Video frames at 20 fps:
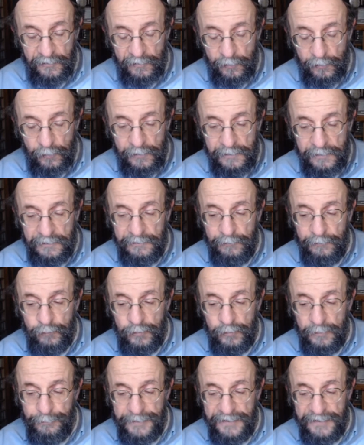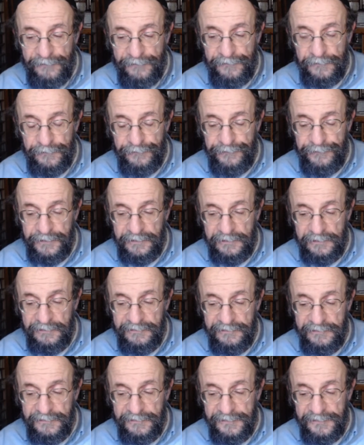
all will be fulfilled.